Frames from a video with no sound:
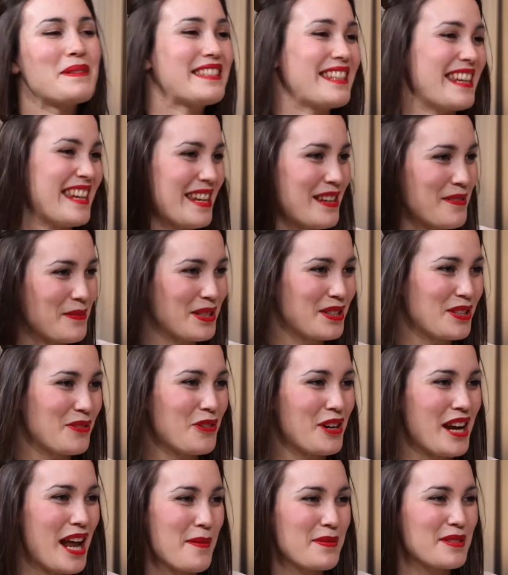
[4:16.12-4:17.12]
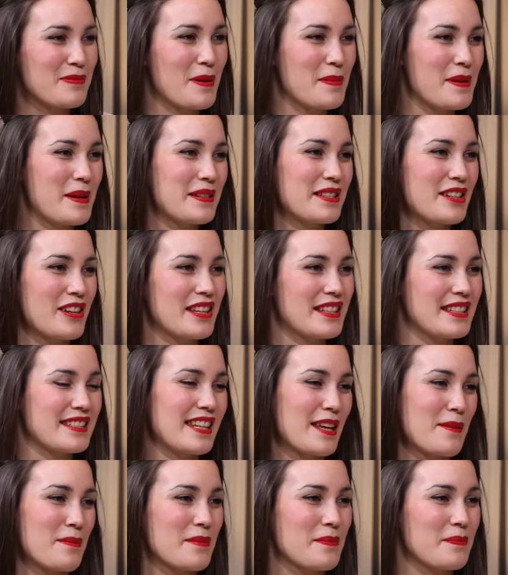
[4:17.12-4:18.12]
busy with different apps maybe doing the
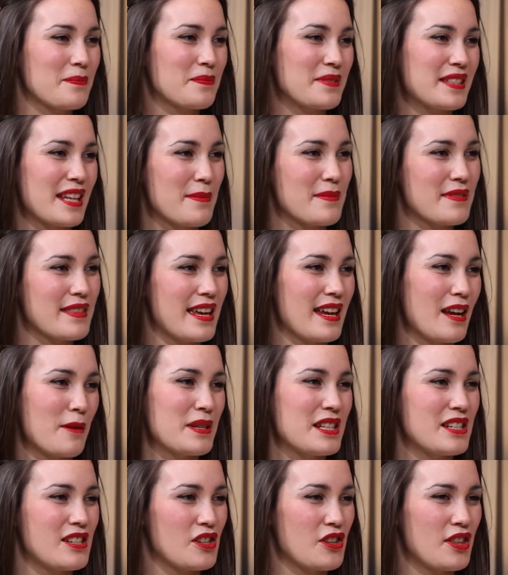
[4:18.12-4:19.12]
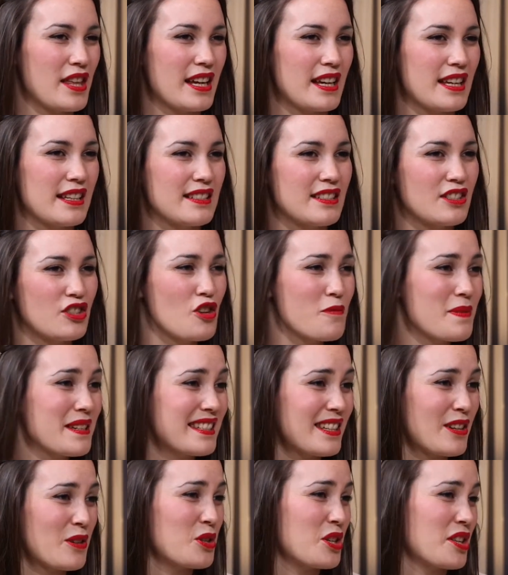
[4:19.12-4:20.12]
same thing. I mean, do you think it's too
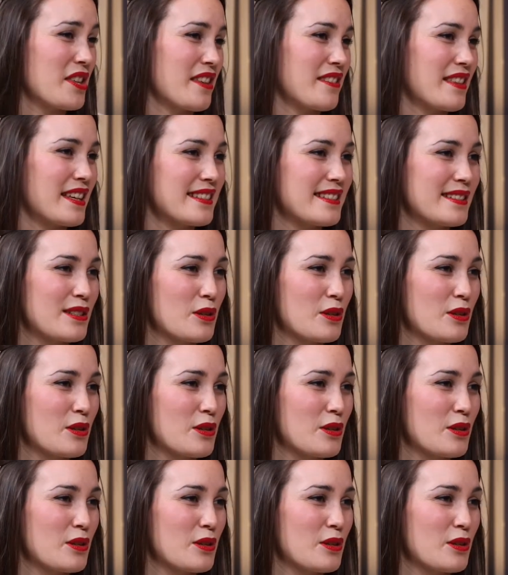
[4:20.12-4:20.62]
busy, or do you think there's